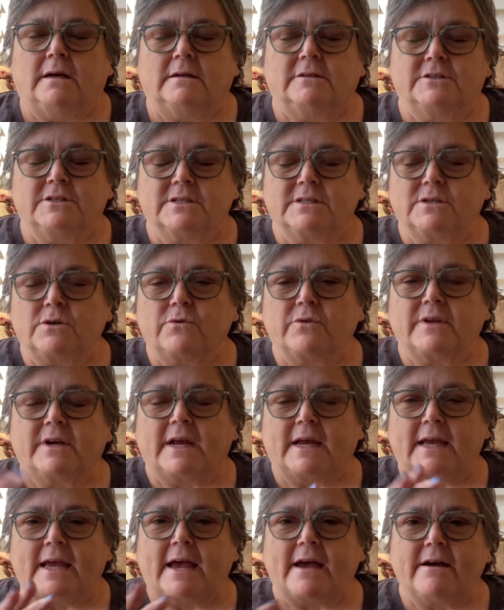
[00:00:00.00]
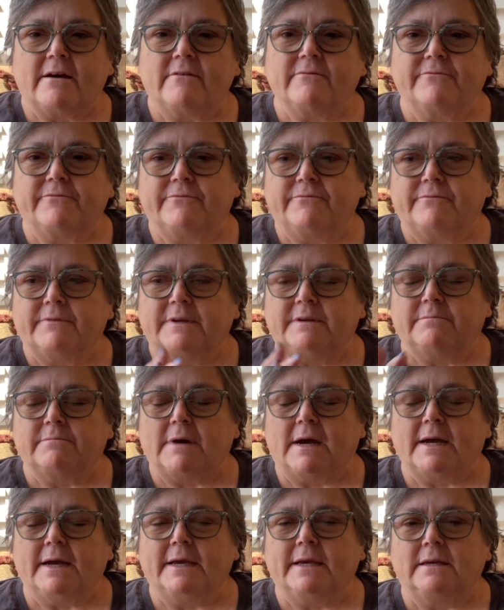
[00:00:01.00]
just so that I have in
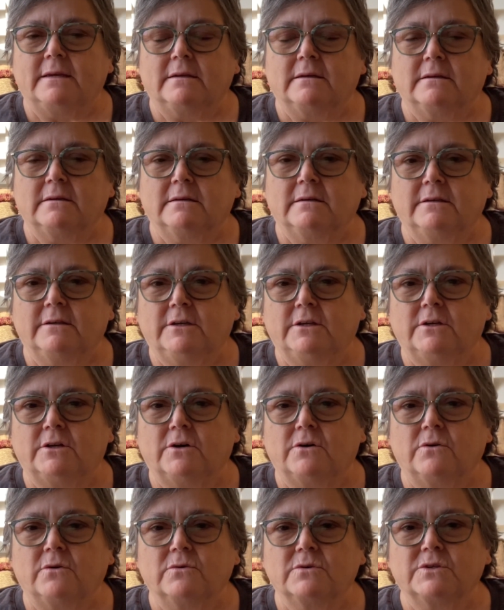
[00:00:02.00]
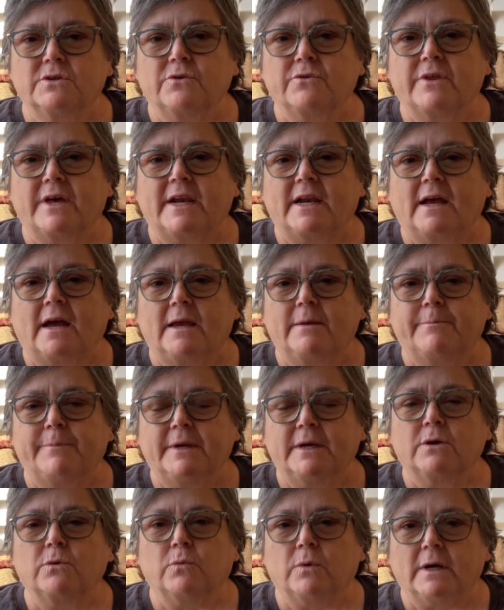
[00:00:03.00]
mind, you know, so that I
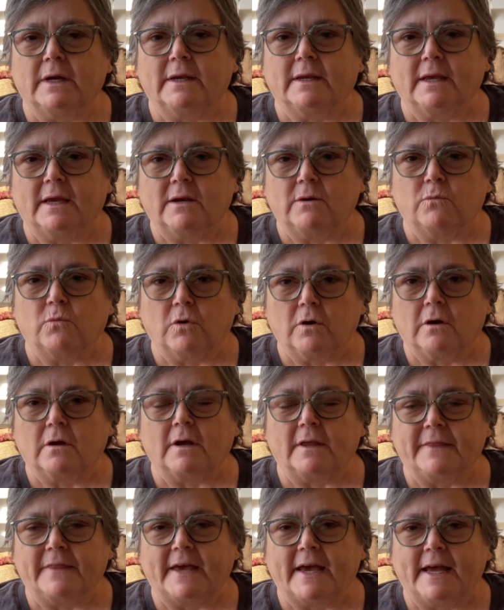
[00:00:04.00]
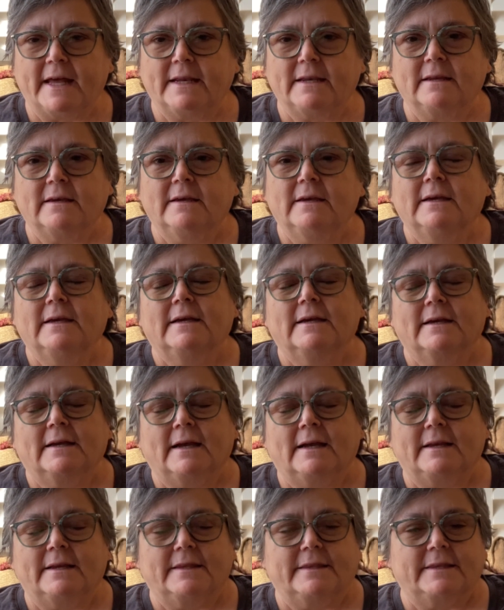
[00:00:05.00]
pick one and work on that
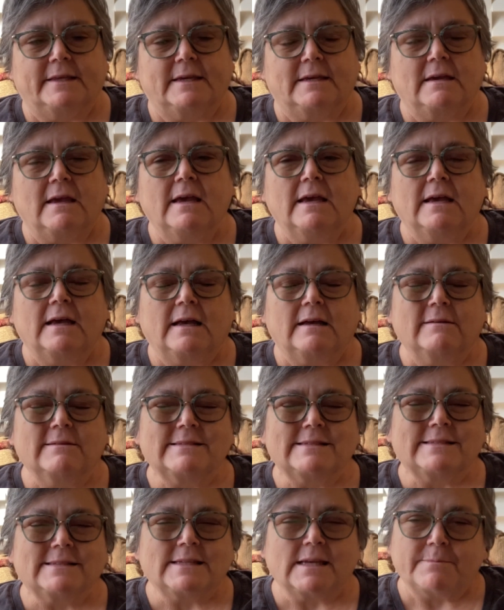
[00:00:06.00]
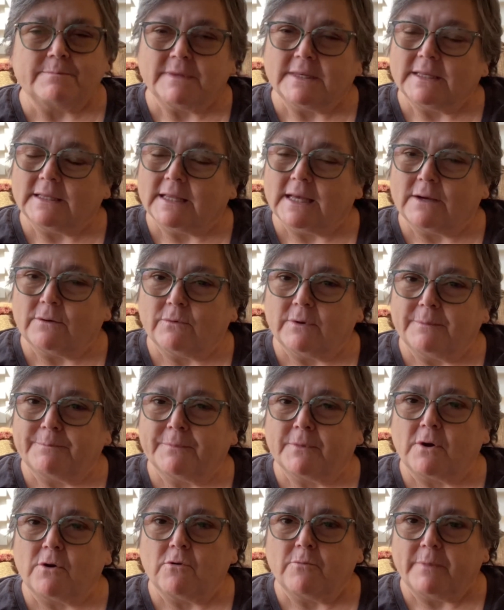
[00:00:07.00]
kind of thing. Something like
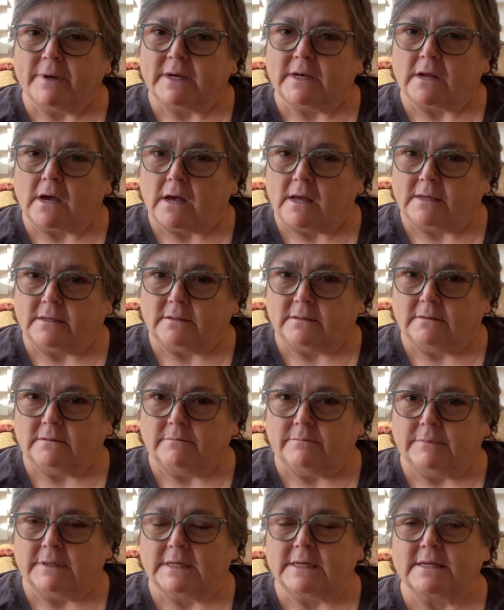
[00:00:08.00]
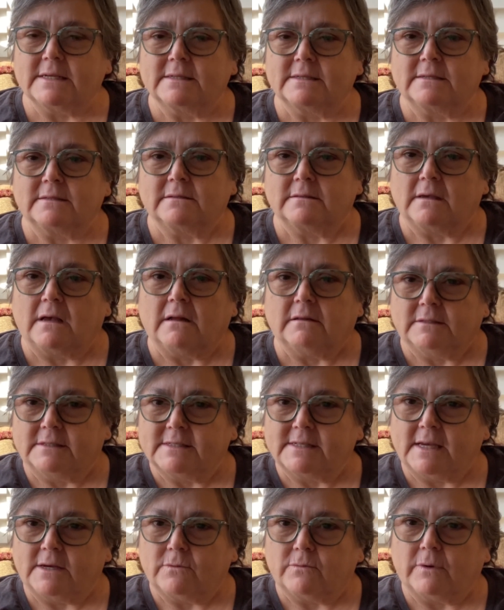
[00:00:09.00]
WIPGO, but not because I'll
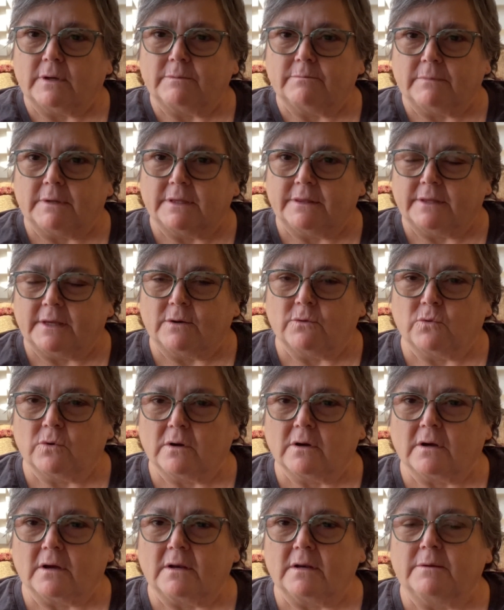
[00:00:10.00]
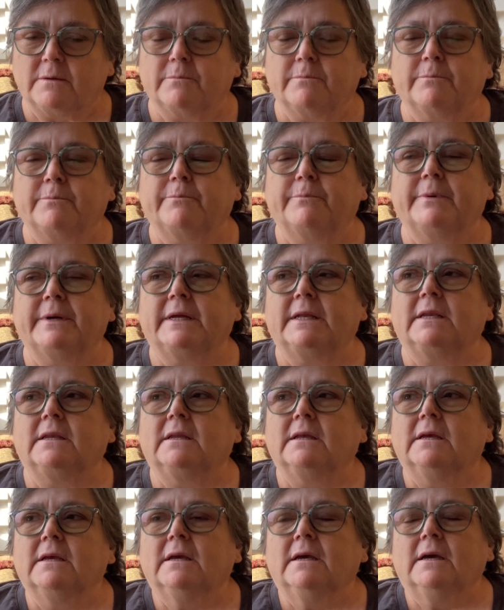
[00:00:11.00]
decide what month I work on them. But
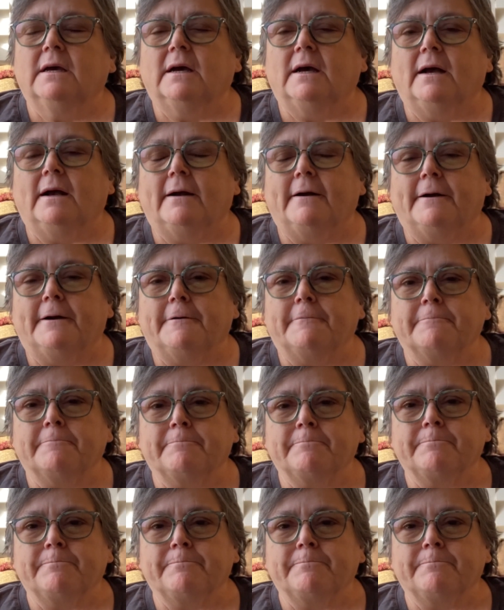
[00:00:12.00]
um,